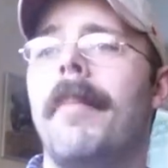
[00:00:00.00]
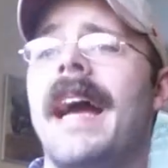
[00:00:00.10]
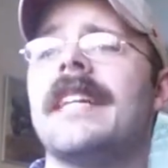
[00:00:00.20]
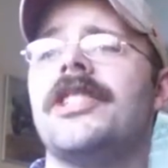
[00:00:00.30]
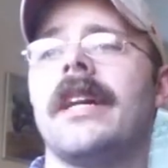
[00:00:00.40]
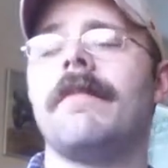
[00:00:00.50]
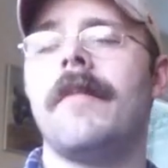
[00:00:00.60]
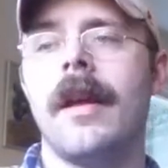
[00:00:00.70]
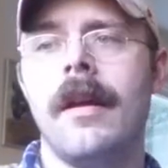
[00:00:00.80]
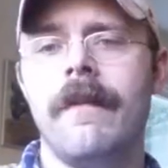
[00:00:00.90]
Packaging,
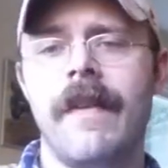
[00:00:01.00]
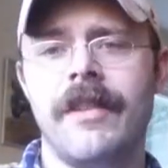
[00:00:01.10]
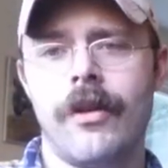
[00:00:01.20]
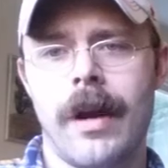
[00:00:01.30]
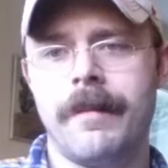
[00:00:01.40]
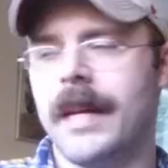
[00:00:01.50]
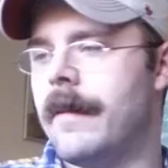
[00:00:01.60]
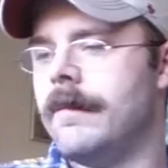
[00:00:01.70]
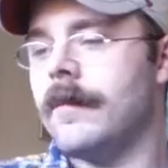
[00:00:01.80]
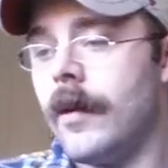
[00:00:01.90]
50 gram tin.